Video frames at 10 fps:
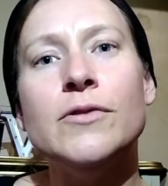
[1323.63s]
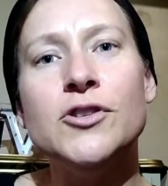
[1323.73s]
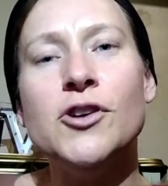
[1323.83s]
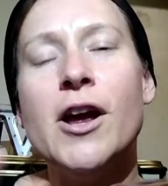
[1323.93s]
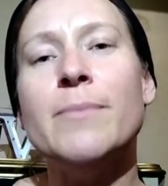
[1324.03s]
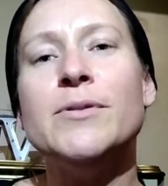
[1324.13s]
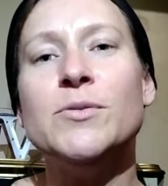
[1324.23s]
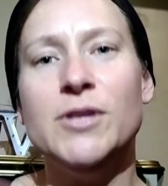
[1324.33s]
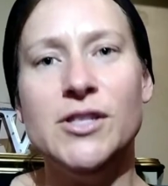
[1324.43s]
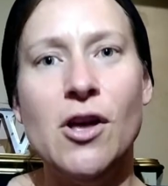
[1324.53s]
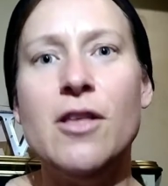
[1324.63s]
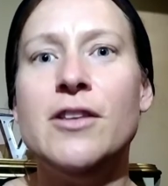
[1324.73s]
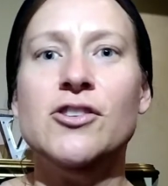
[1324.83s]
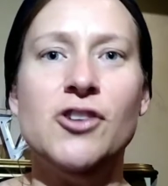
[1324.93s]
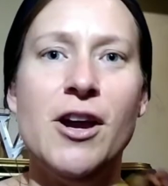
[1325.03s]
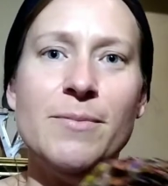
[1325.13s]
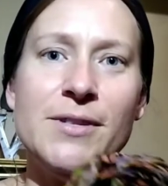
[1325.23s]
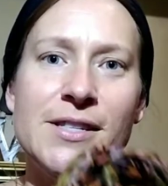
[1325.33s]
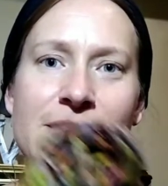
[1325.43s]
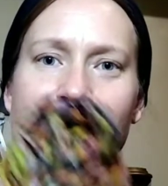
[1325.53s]
stripes with solid
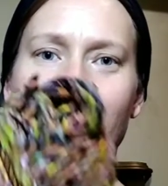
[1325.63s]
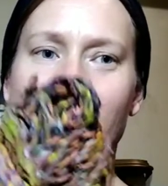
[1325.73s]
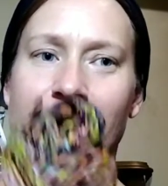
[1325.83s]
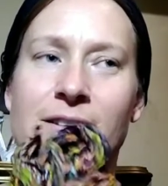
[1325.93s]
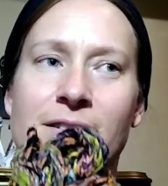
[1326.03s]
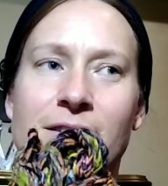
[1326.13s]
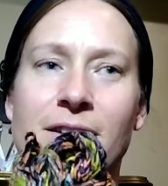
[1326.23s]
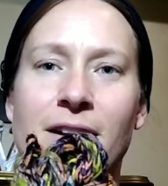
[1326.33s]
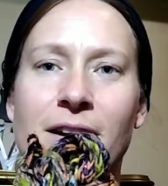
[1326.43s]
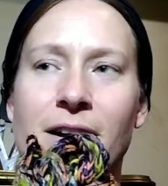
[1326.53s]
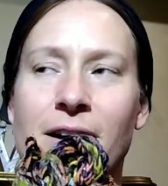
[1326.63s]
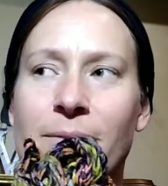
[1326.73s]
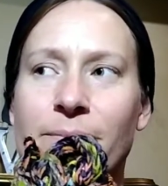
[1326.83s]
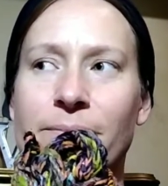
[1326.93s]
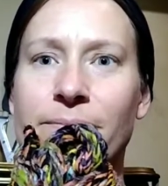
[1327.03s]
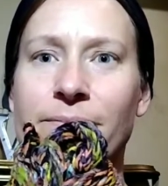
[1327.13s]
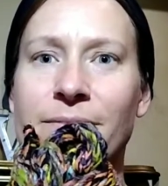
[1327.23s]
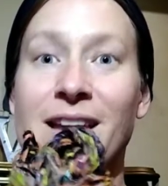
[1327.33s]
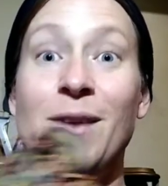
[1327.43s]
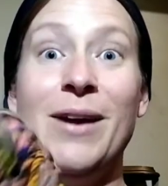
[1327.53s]
stripes. Um,
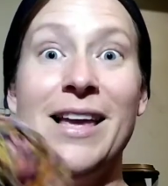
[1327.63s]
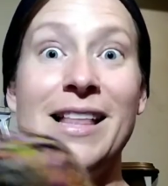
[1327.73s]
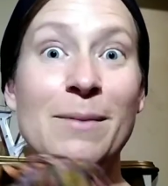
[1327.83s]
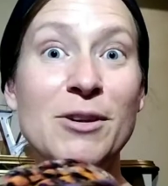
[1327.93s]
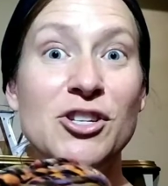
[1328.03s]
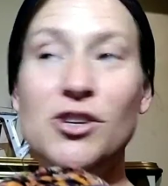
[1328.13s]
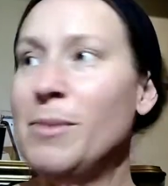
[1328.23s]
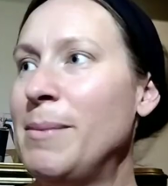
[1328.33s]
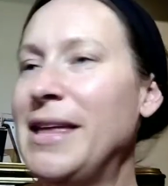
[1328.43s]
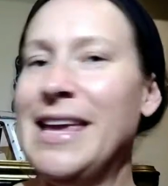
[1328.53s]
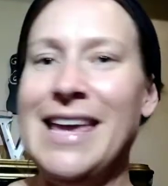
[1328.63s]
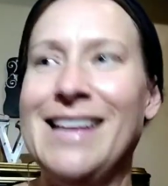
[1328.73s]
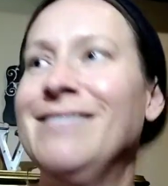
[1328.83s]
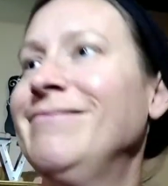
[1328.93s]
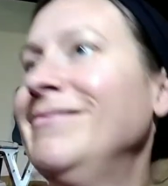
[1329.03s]
anyway, let me show you my blanket.